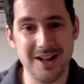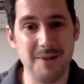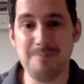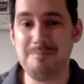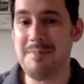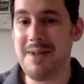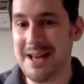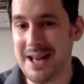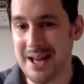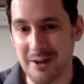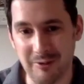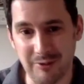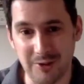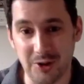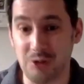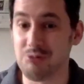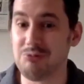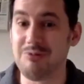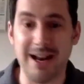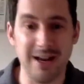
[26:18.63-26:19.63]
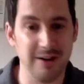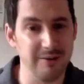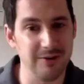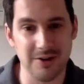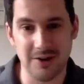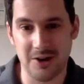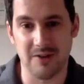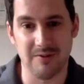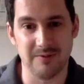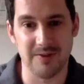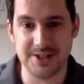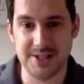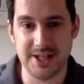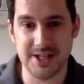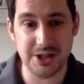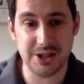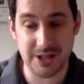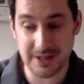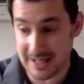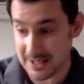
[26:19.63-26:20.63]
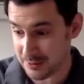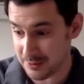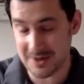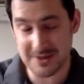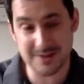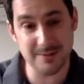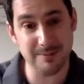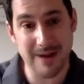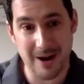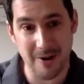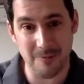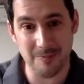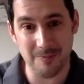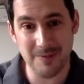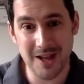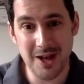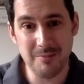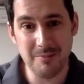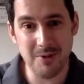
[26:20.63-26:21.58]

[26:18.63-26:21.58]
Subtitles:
meaningful, relevant conversation. And that's what it's about.